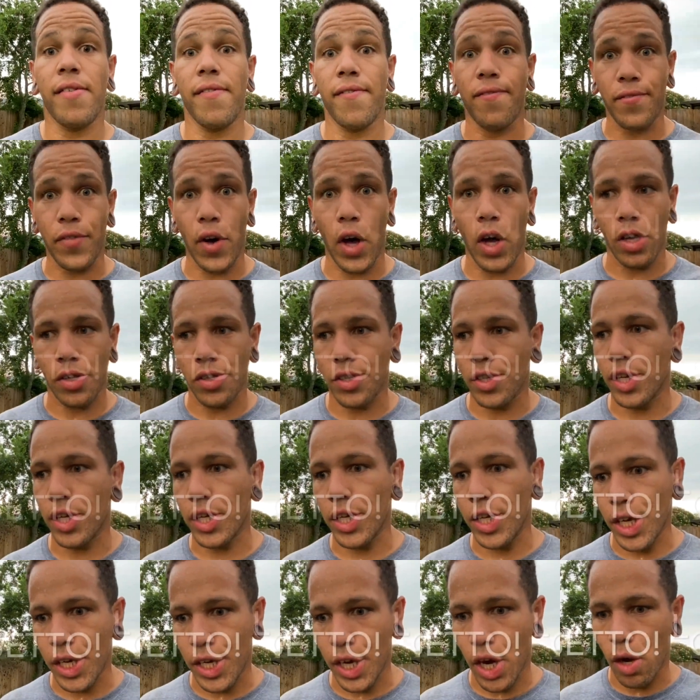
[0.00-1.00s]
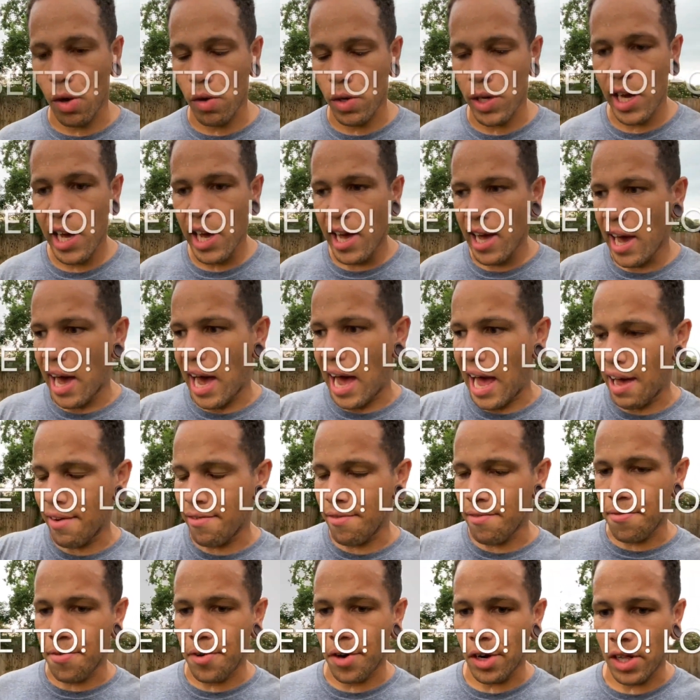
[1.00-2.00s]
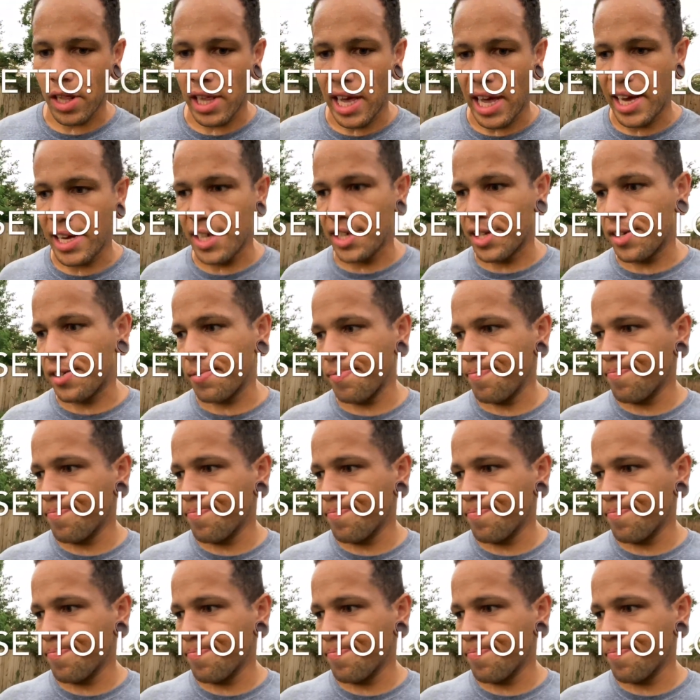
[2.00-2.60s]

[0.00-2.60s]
False, you don't. I haven't fertilized,